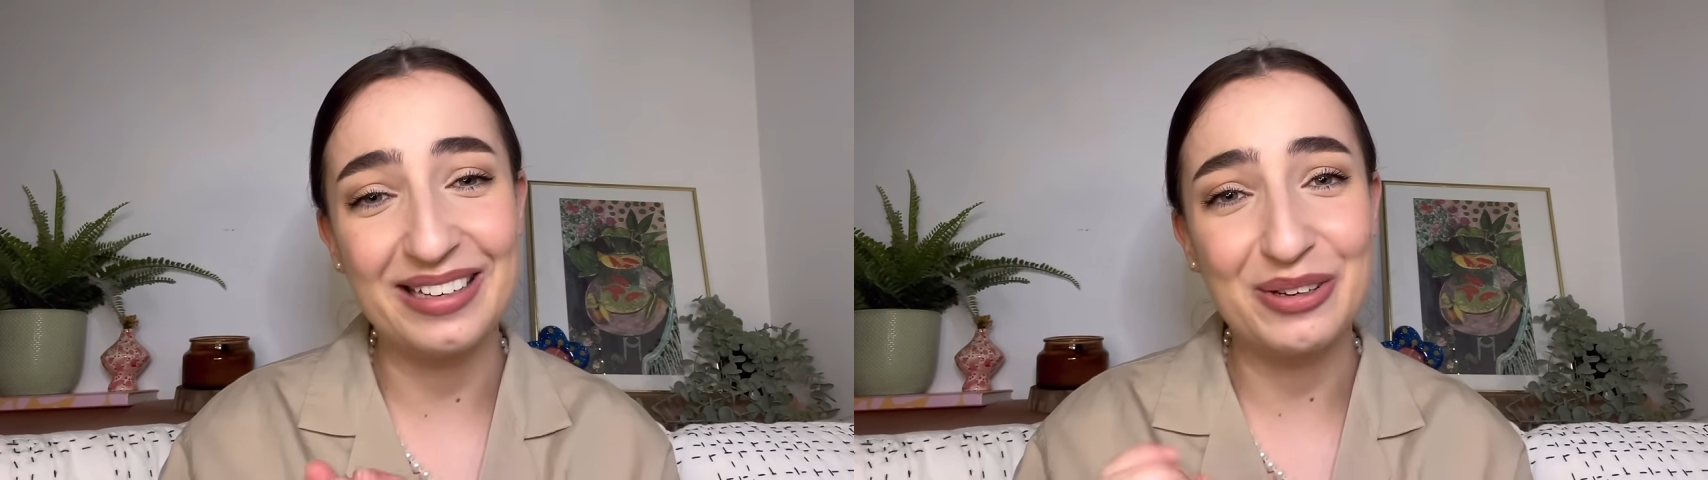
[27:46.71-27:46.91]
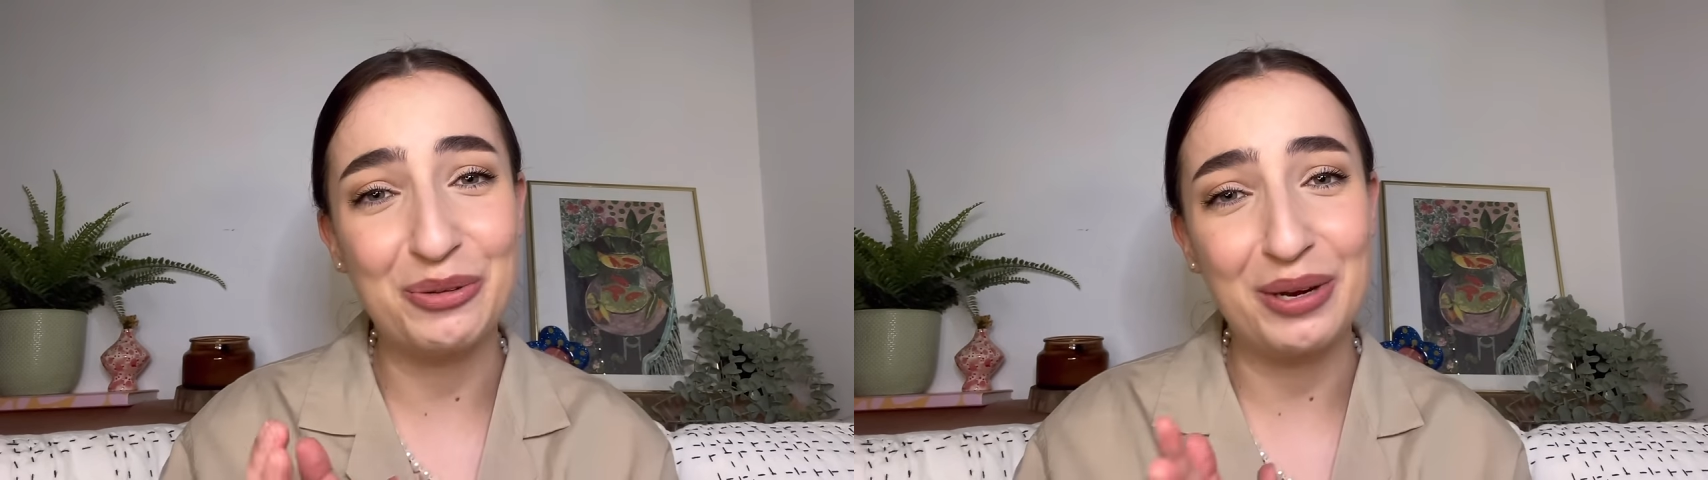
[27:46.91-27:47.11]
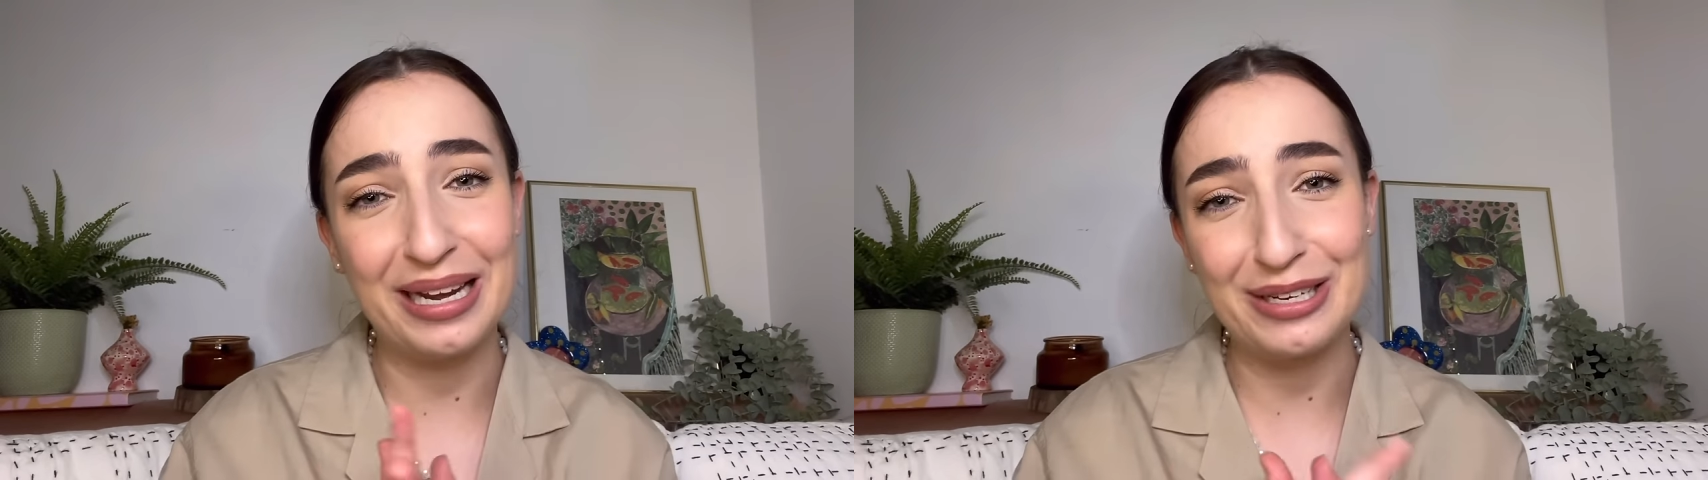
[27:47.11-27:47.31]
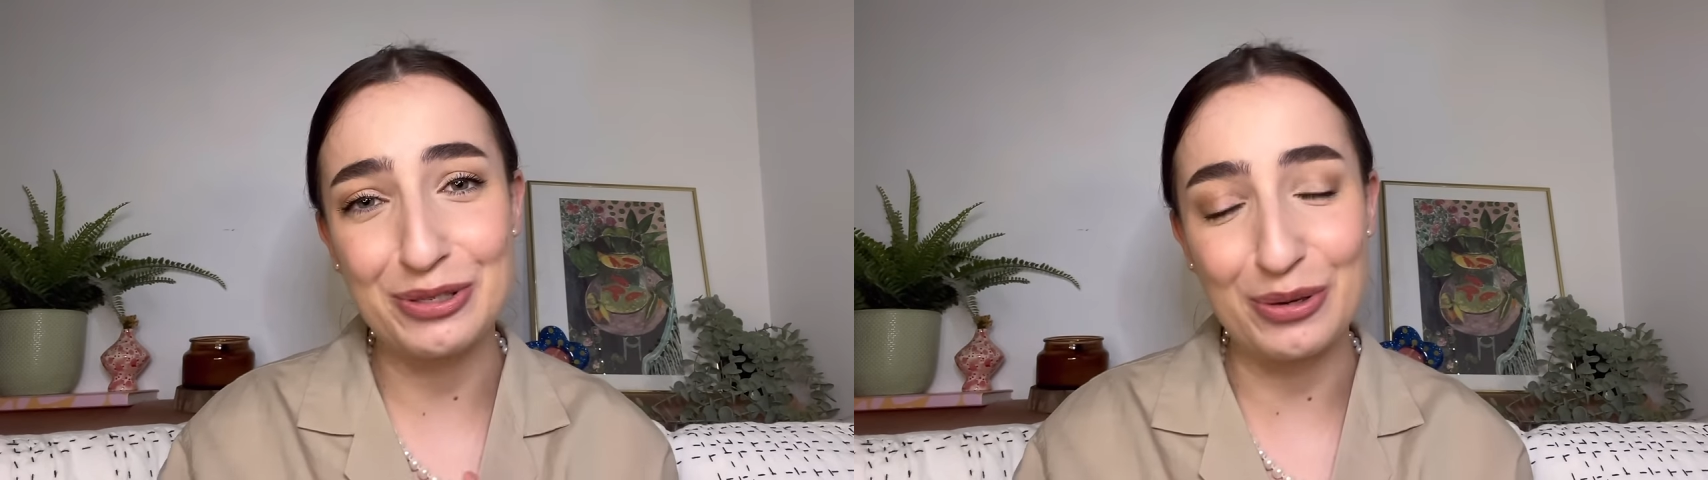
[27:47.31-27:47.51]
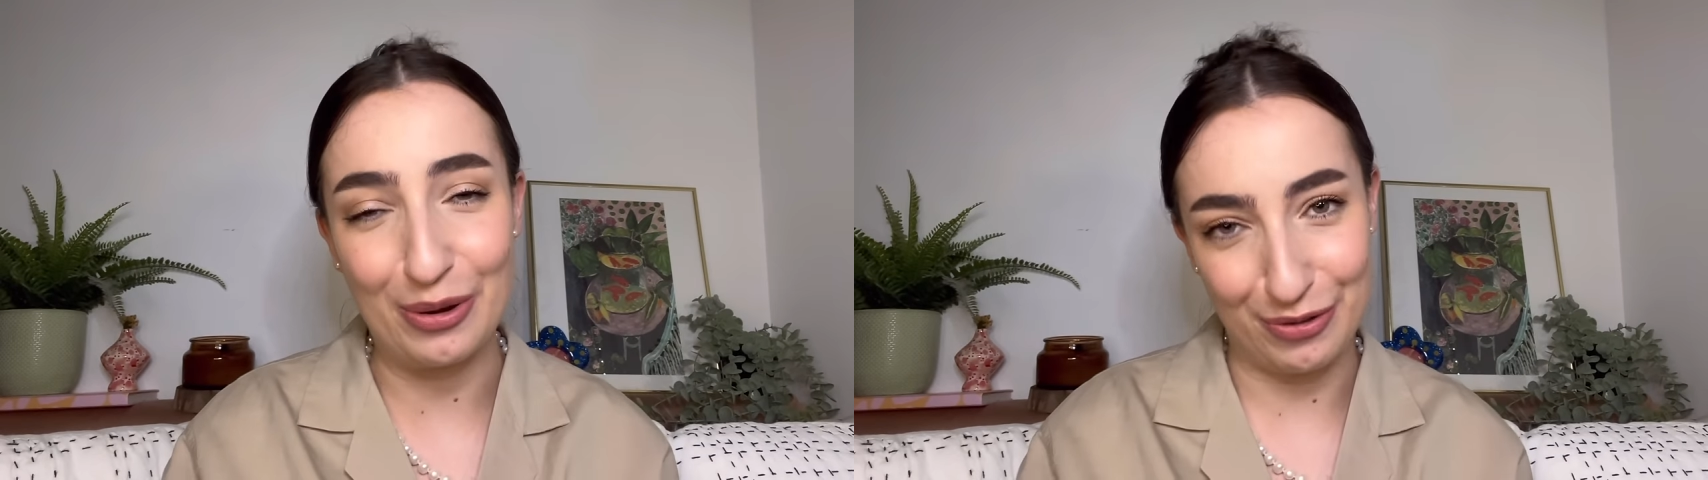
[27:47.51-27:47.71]
You really
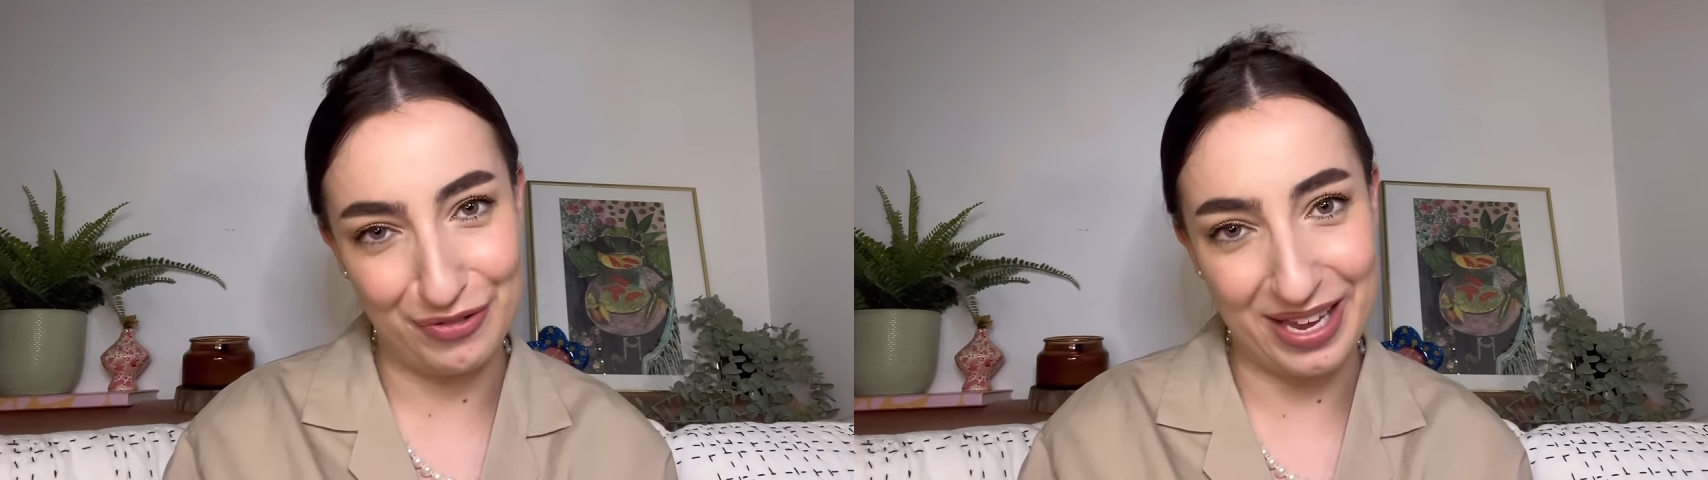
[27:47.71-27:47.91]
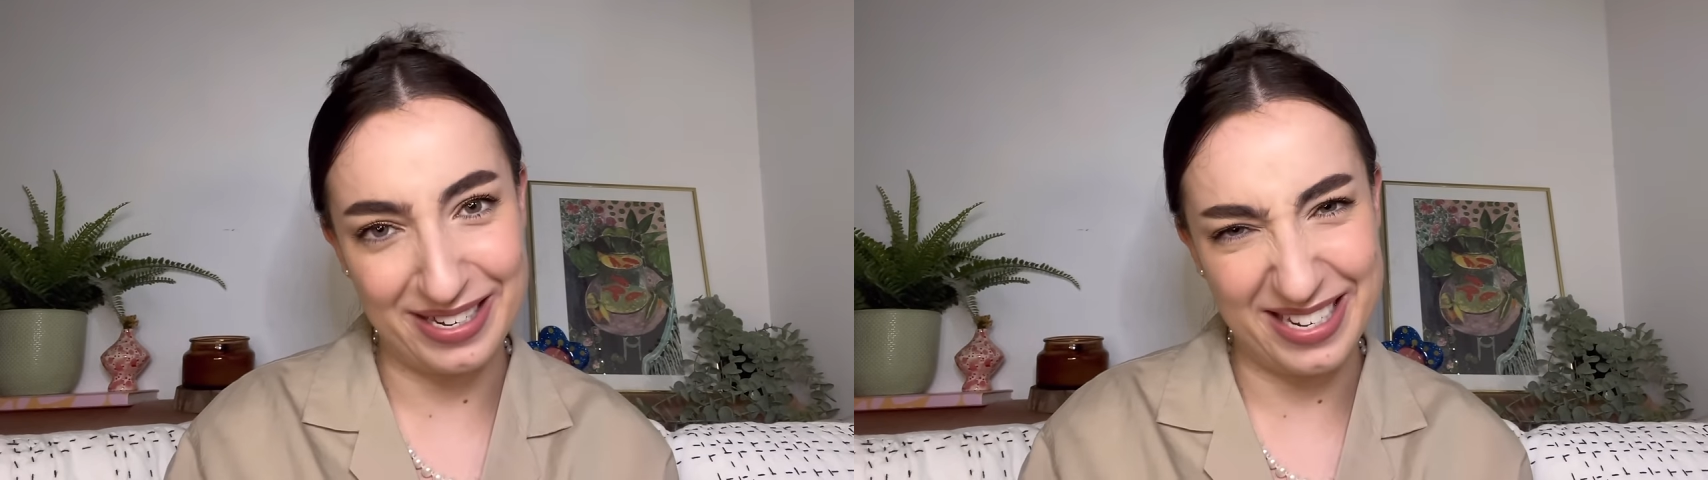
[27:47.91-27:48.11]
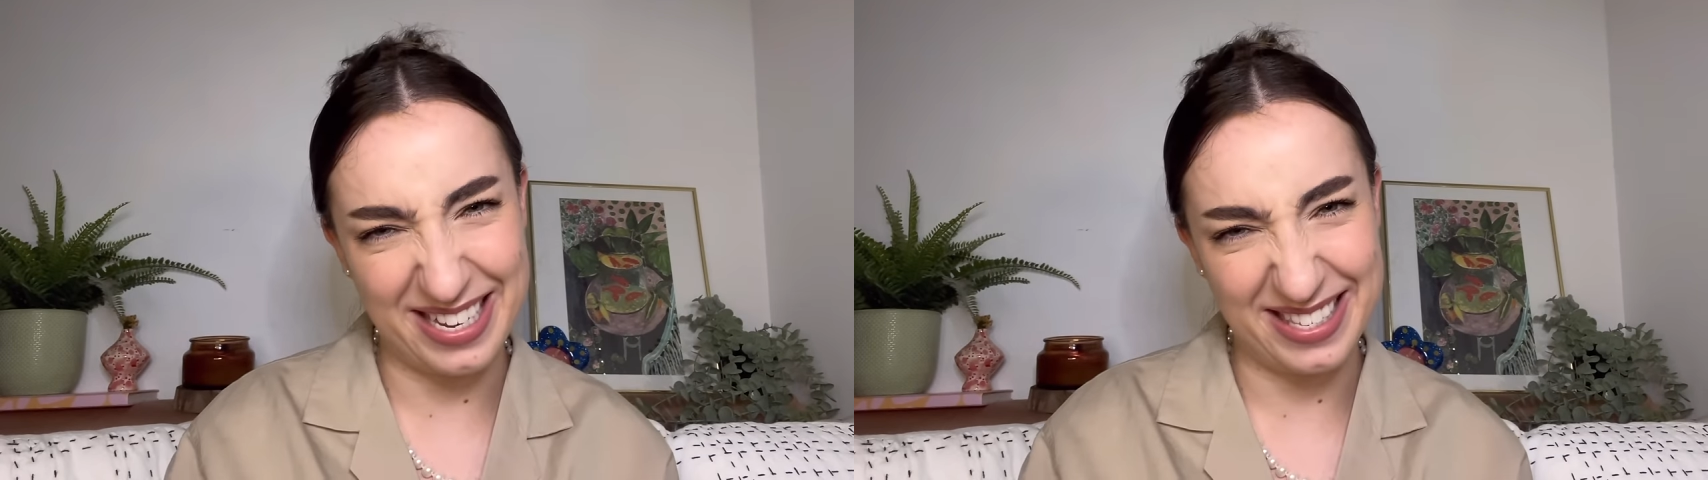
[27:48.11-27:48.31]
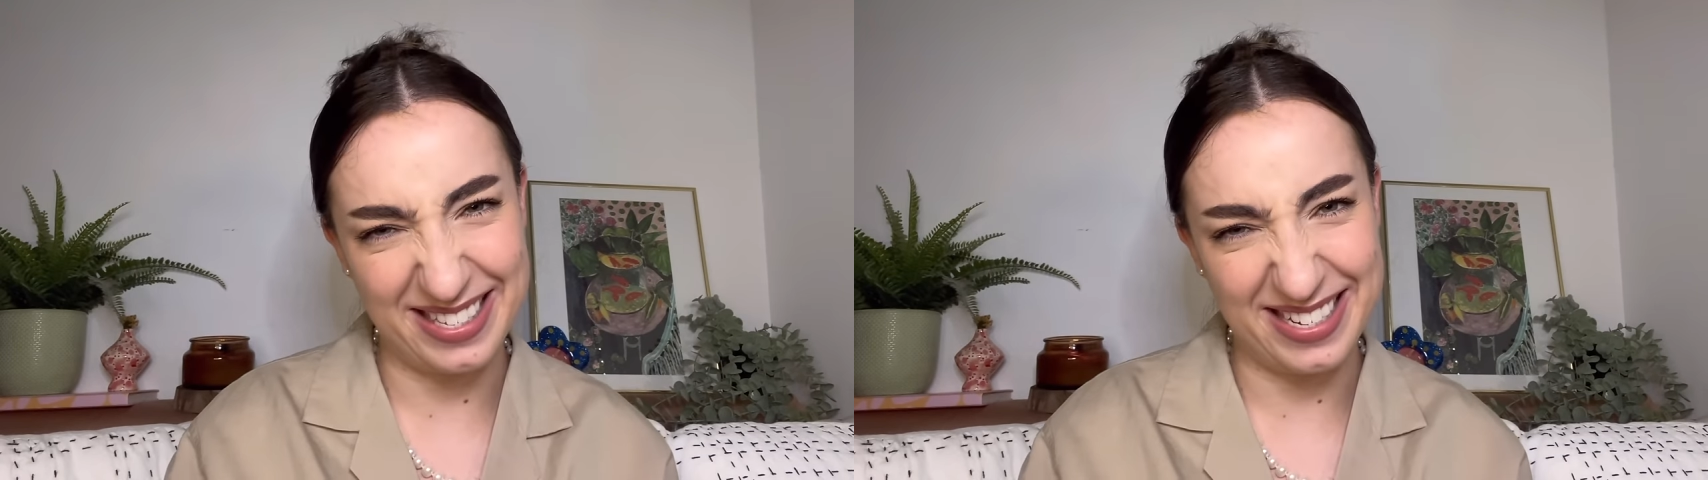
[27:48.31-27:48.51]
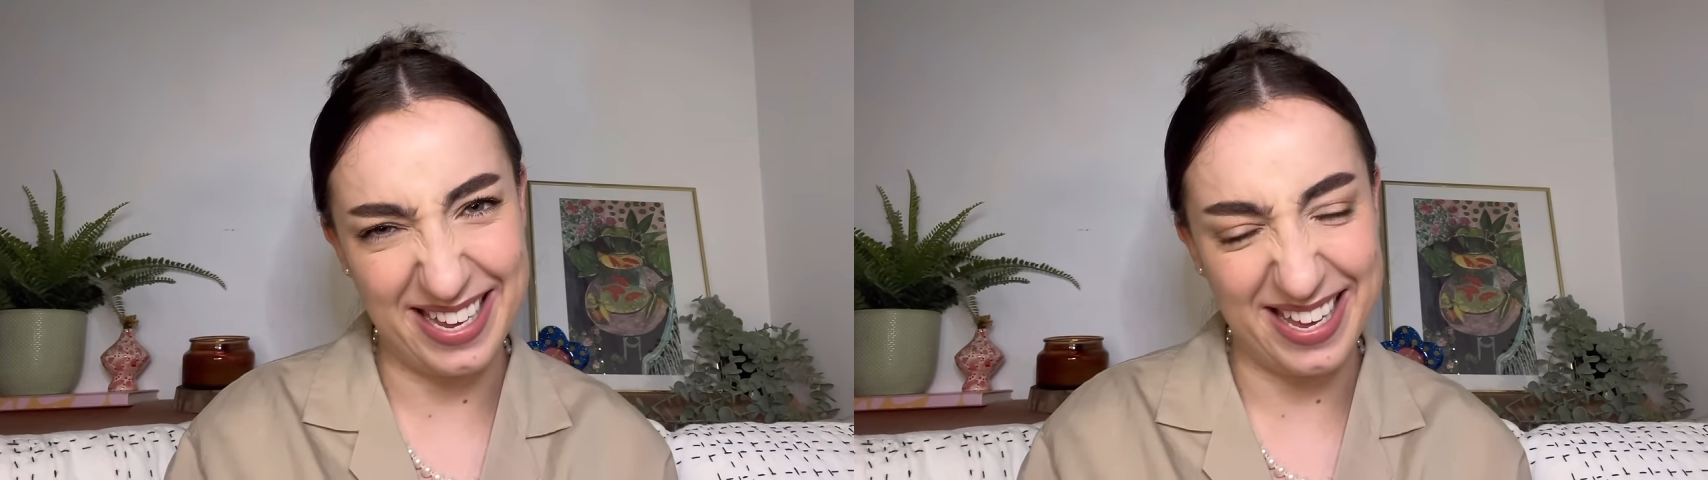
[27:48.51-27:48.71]
do look
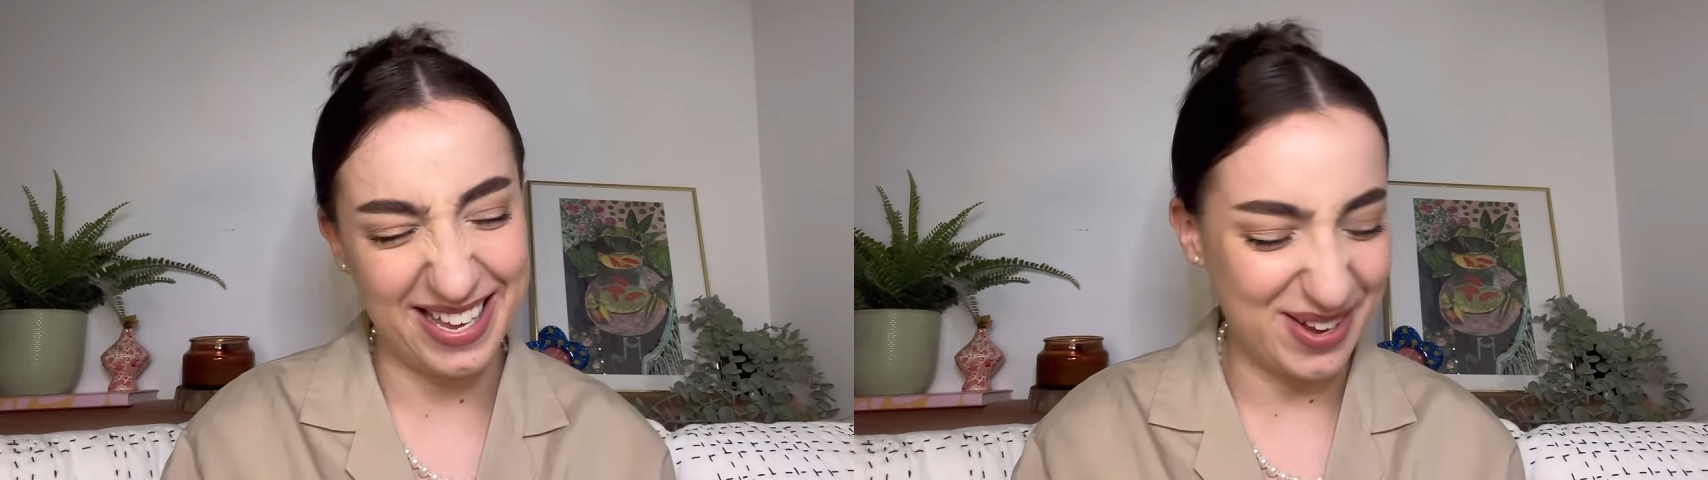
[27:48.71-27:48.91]
fantastic.